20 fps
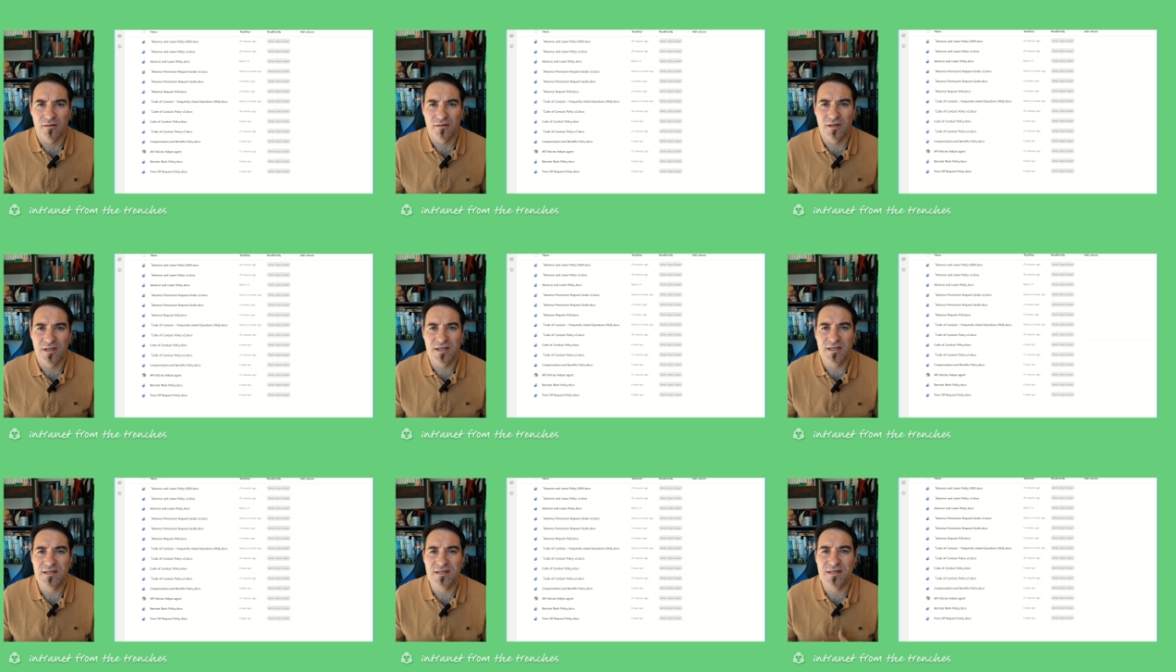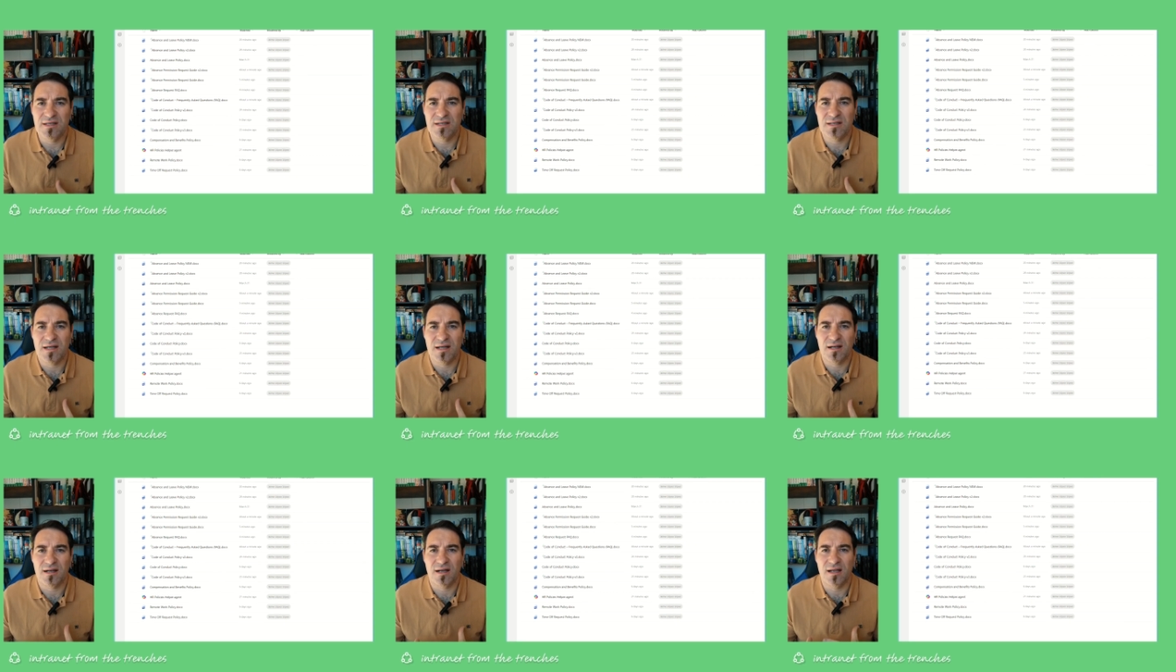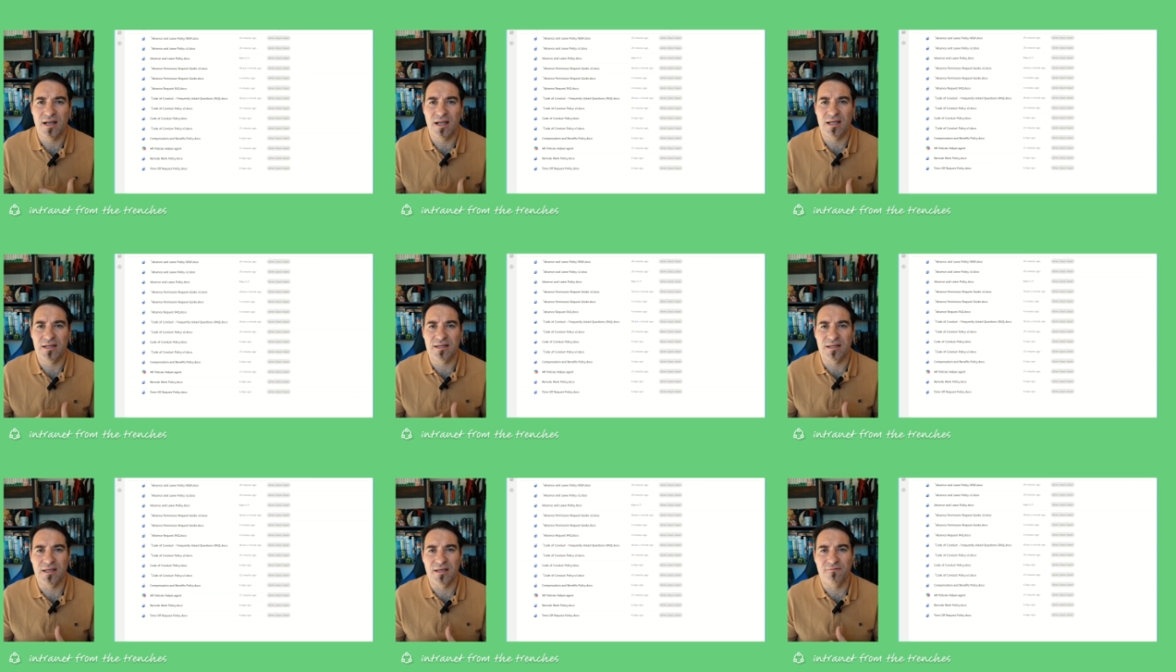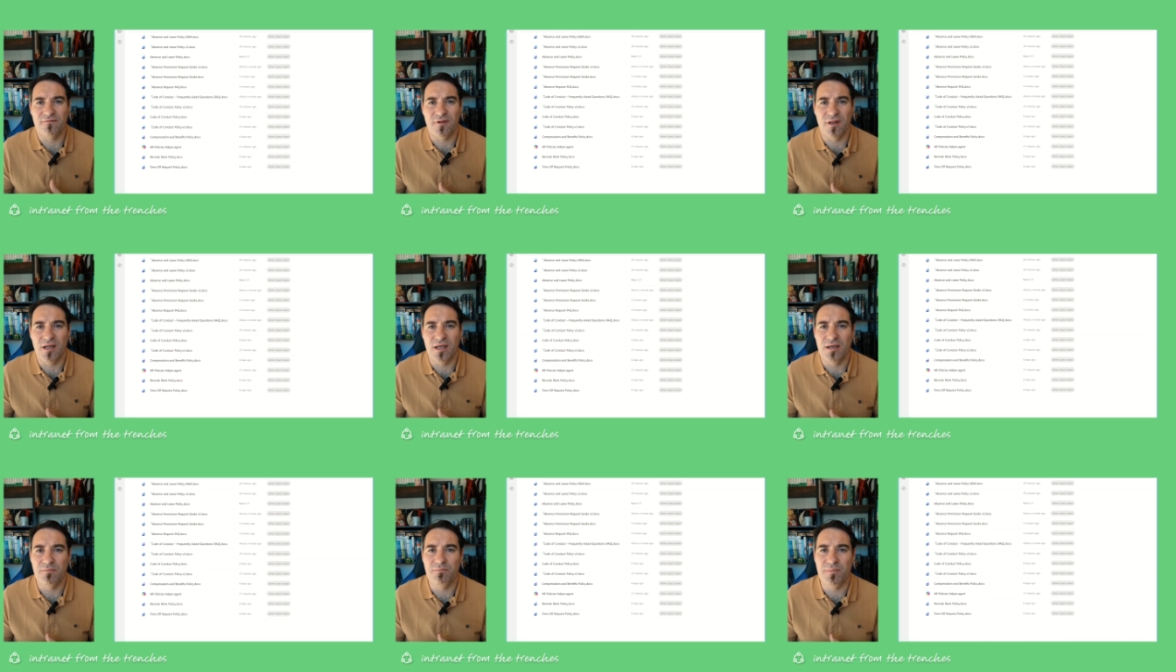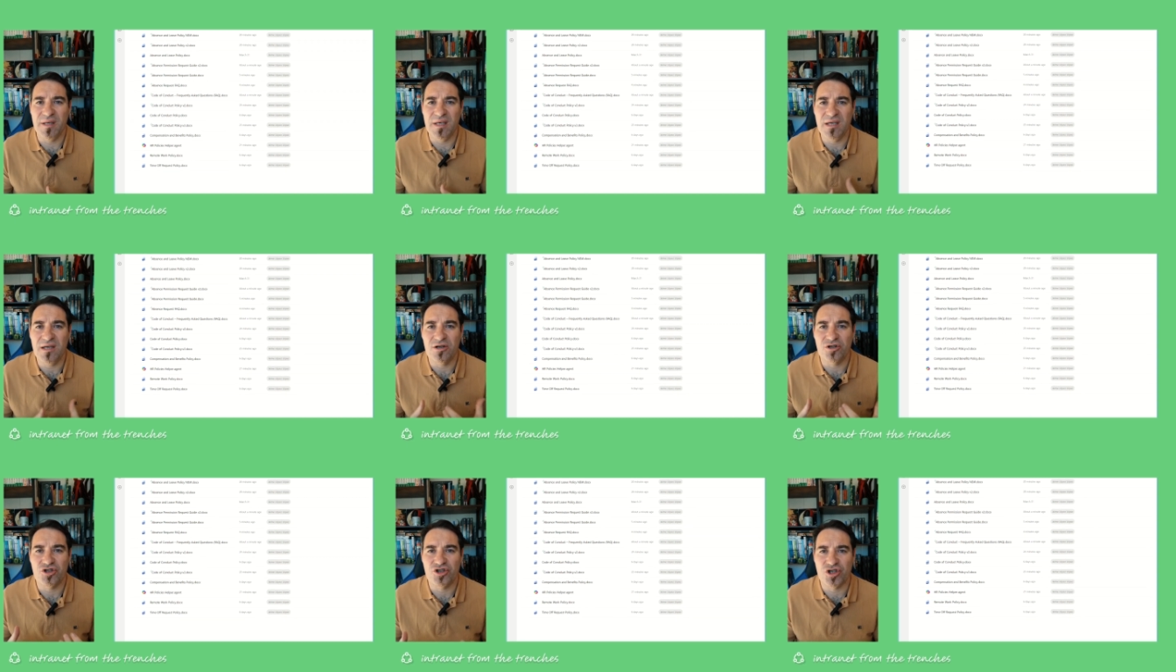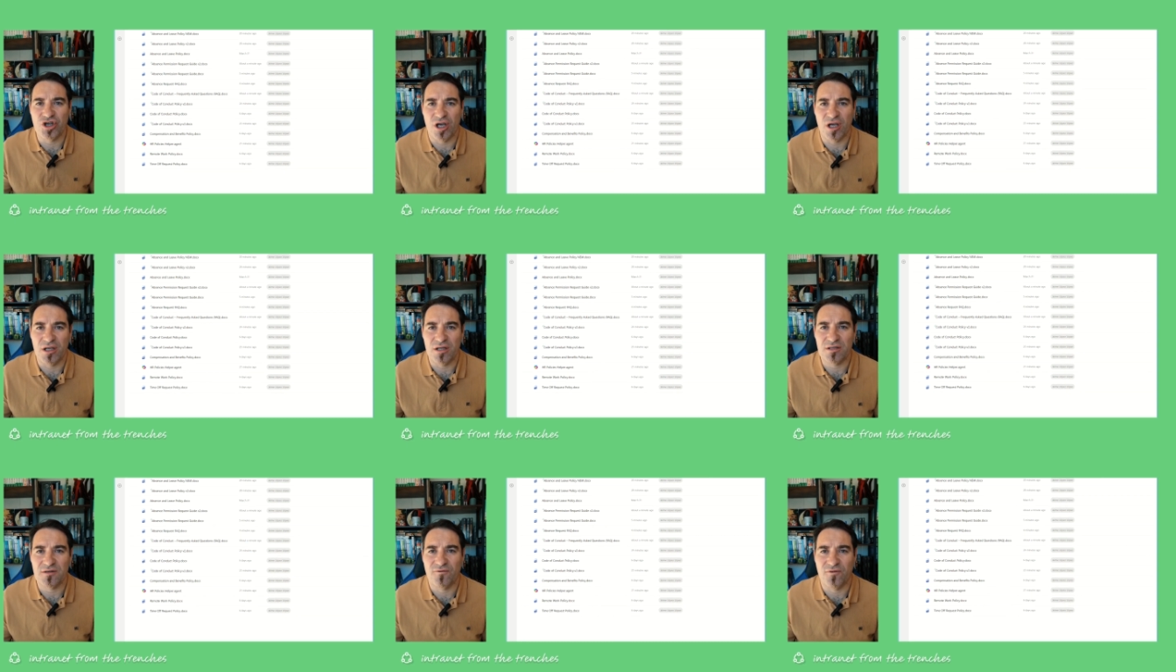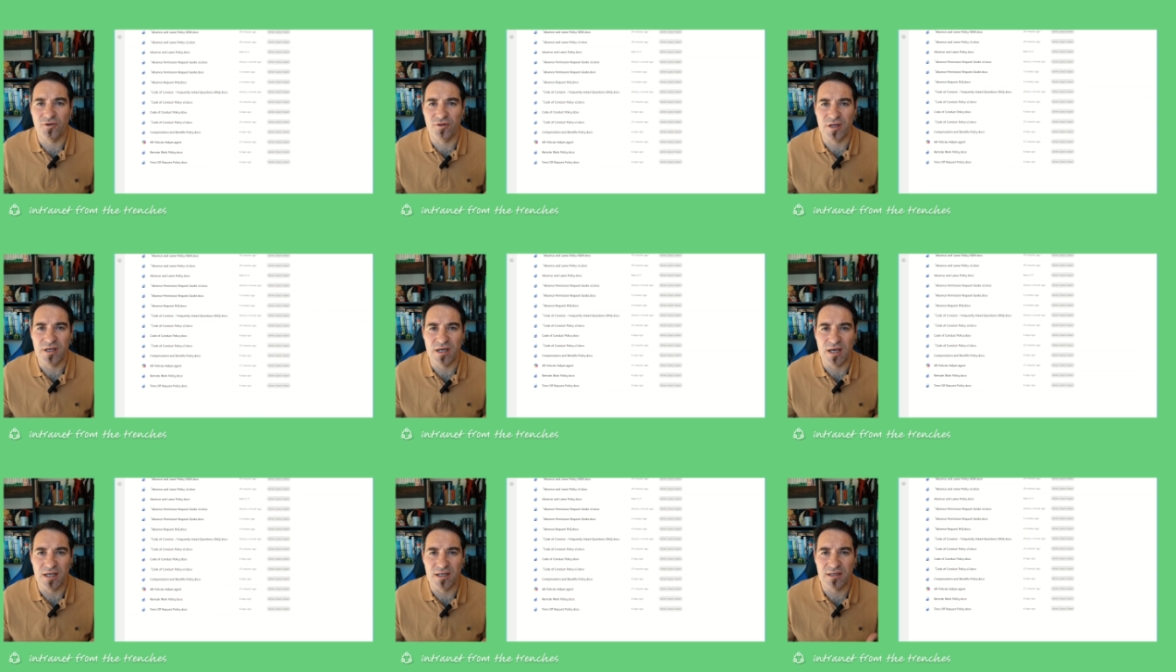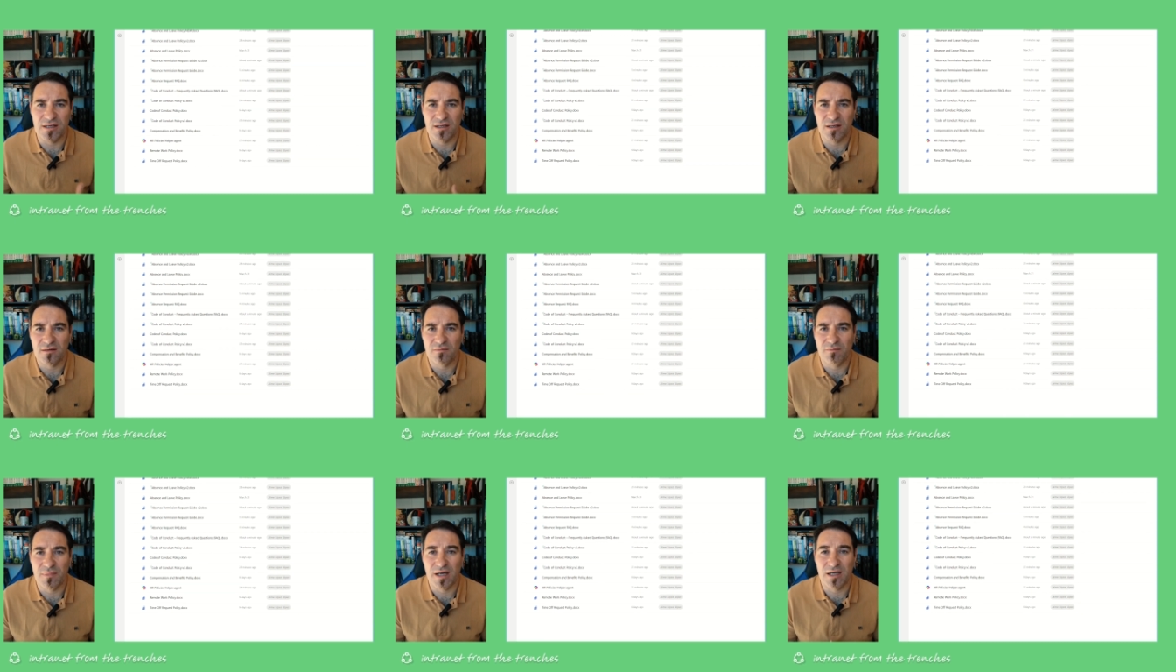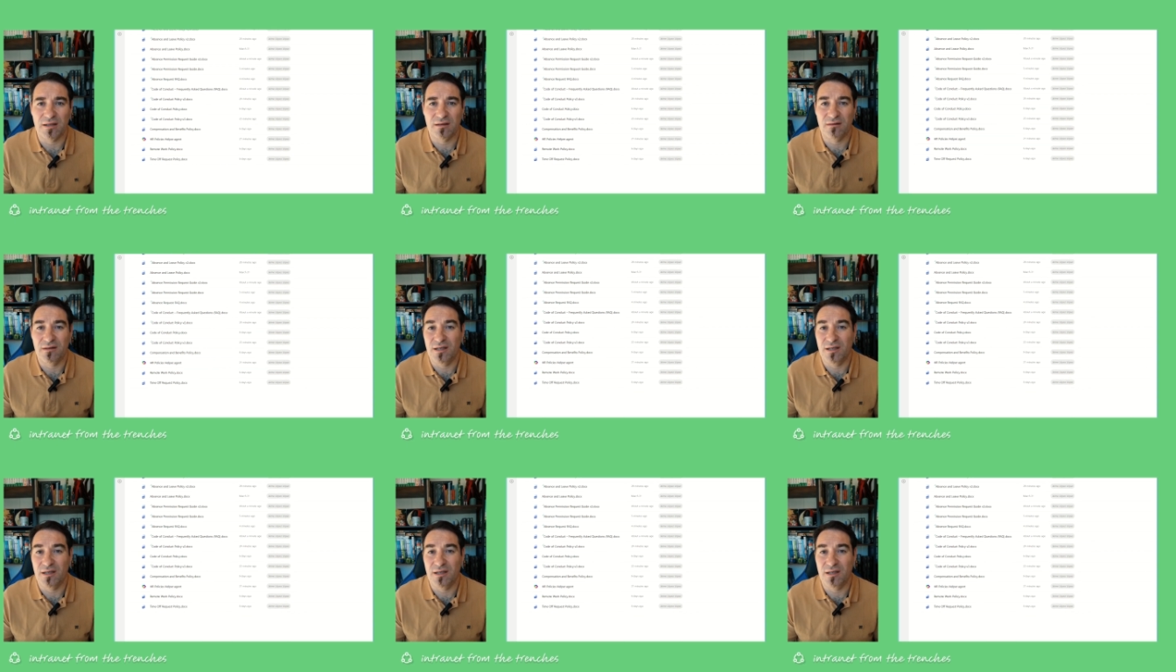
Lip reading: This is a relatively bigger change for the agent, but